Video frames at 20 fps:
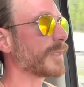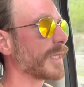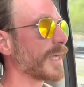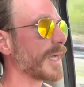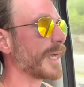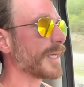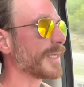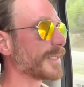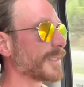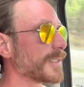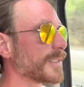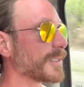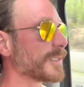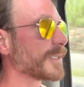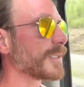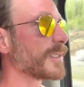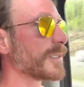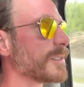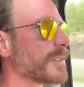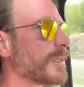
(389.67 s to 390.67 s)

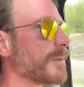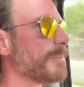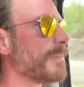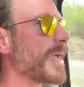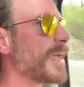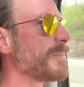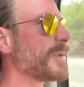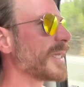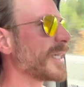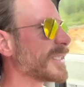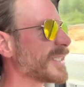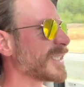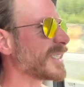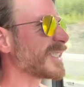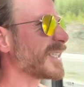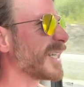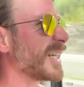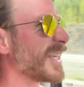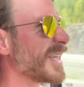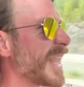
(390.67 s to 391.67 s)
And maybe it's
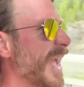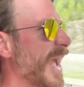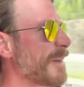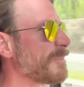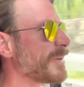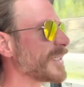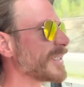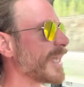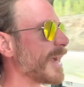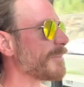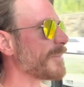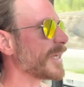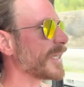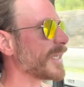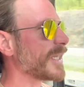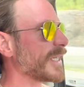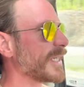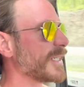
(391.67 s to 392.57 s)
an epidemic